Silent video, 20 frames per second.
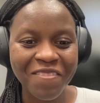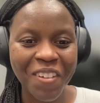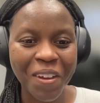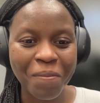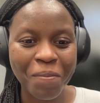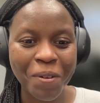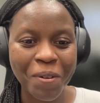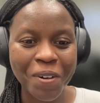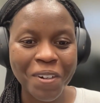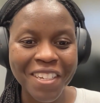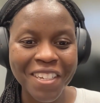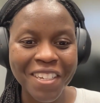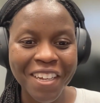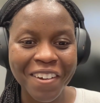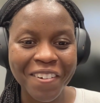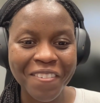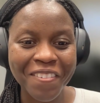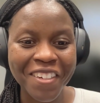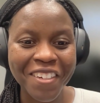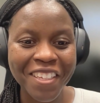member is like
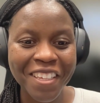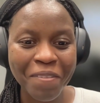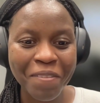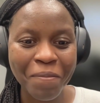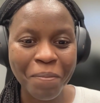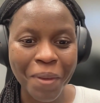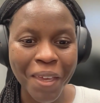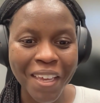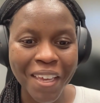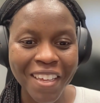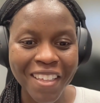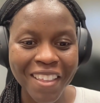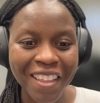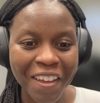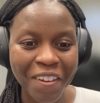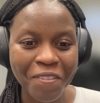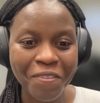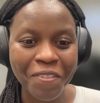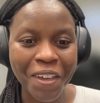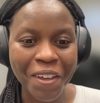a really big
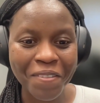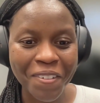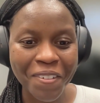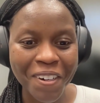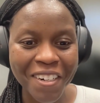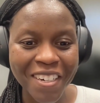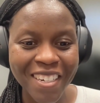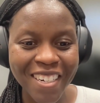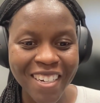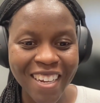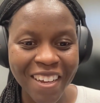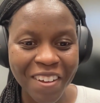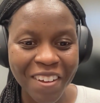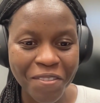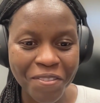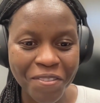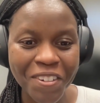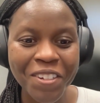like favor to give